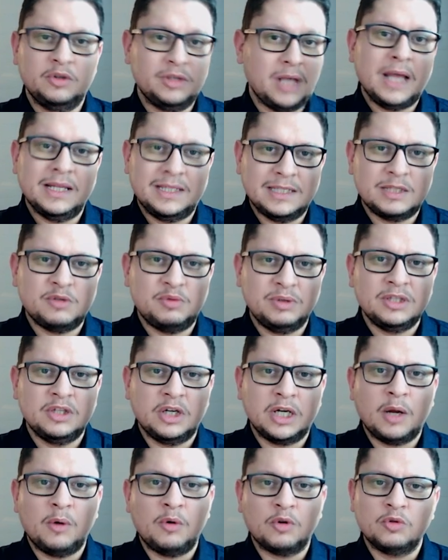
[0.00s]
and it's written
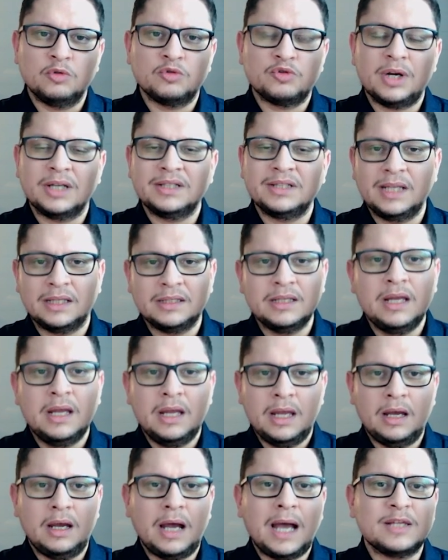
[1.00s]
on our contract that
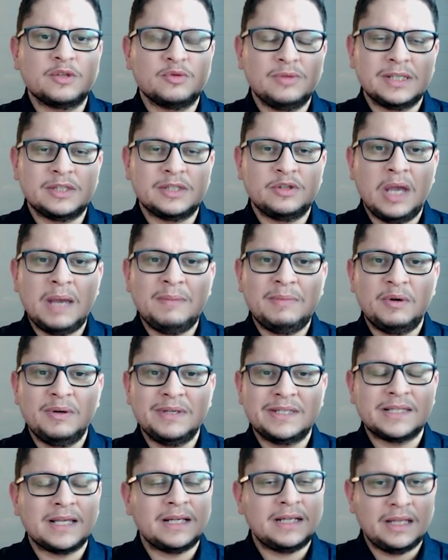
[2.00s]
as soon as the MRA
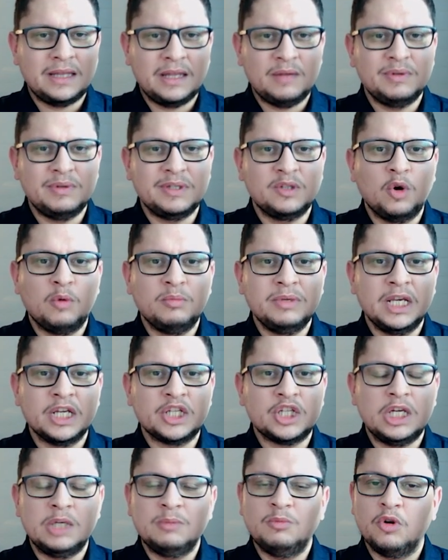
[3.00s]
is signed and there is no
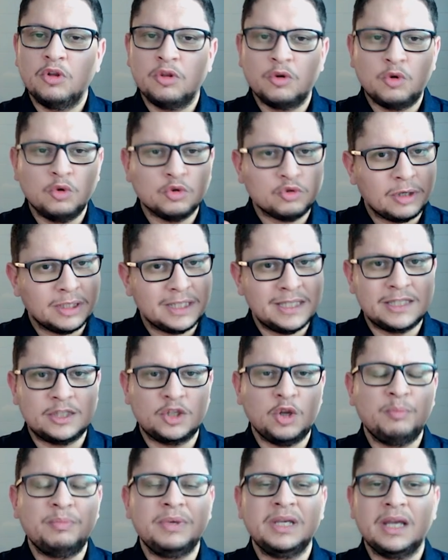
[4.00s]
obligation anymore, the contract is
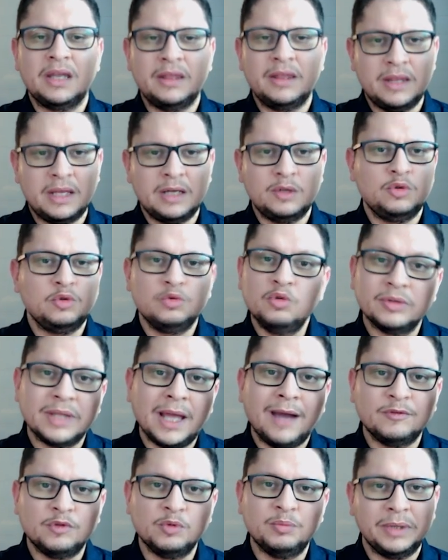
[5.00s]
stopping, and then you don't
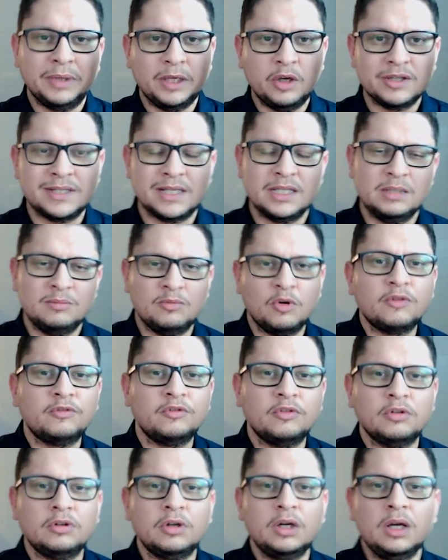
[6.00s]
have to pay us anymore
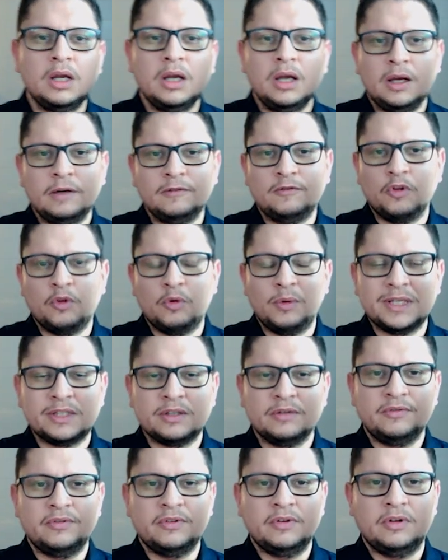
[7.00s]
for the rest
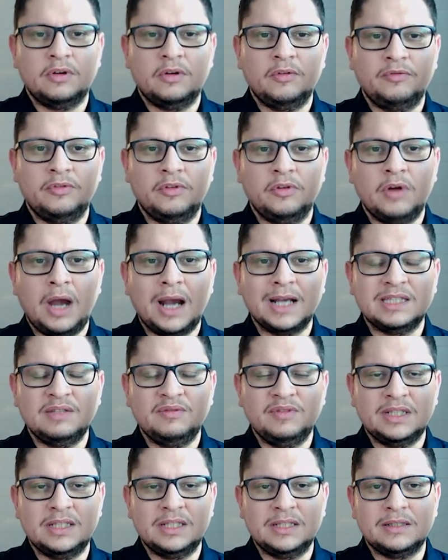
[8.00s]
of the
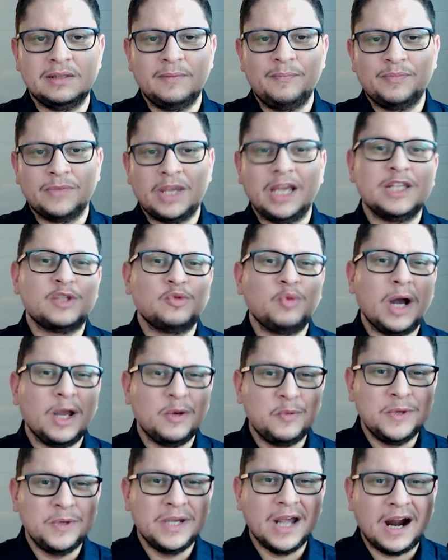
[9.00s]
activities. And it's why
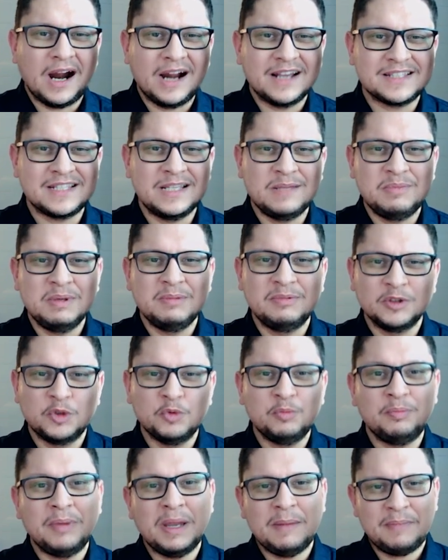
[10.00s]
we are asking people
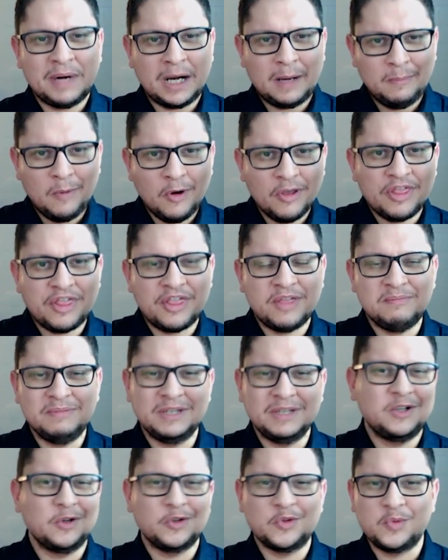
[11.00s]
to pay per month,
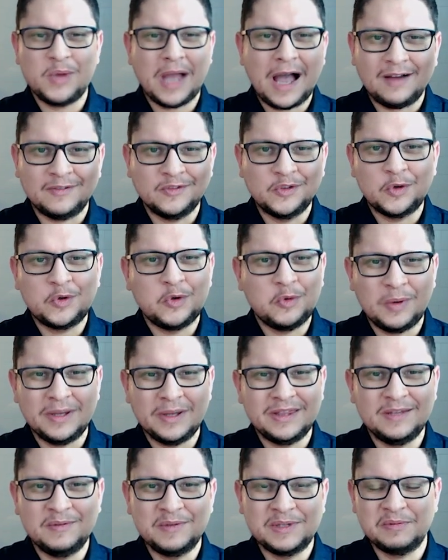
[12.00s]
because we have no clue
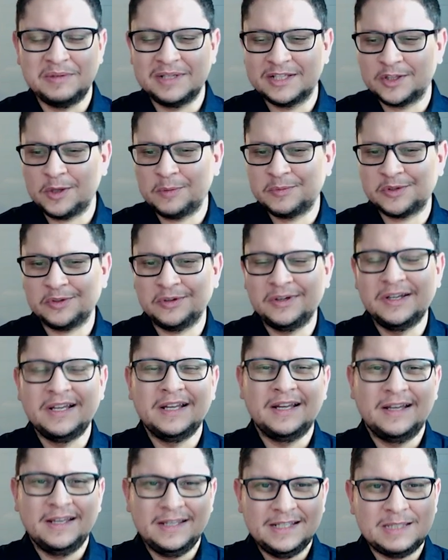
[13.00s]
when this will stop. So
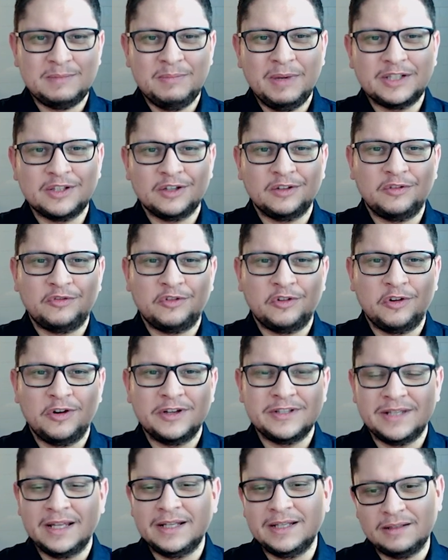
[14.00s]
it's better for
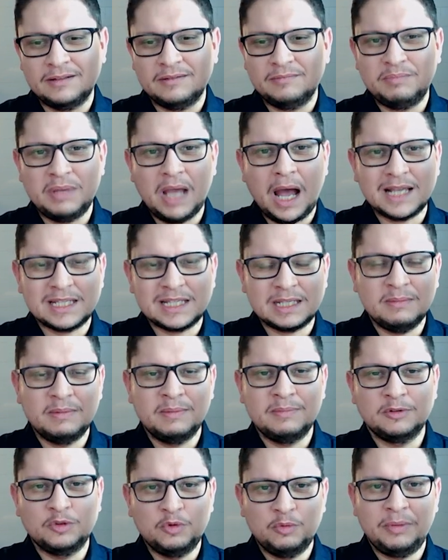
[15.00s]
us than asking
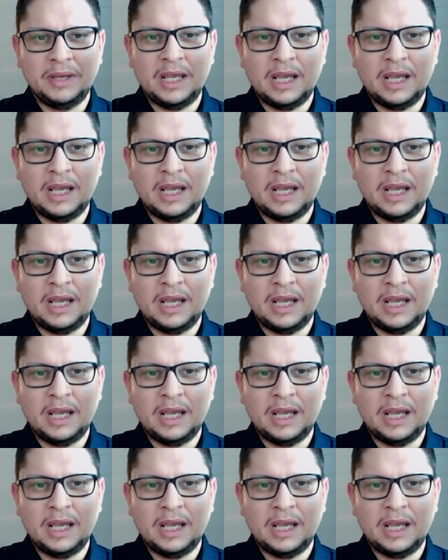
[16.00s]
people to pay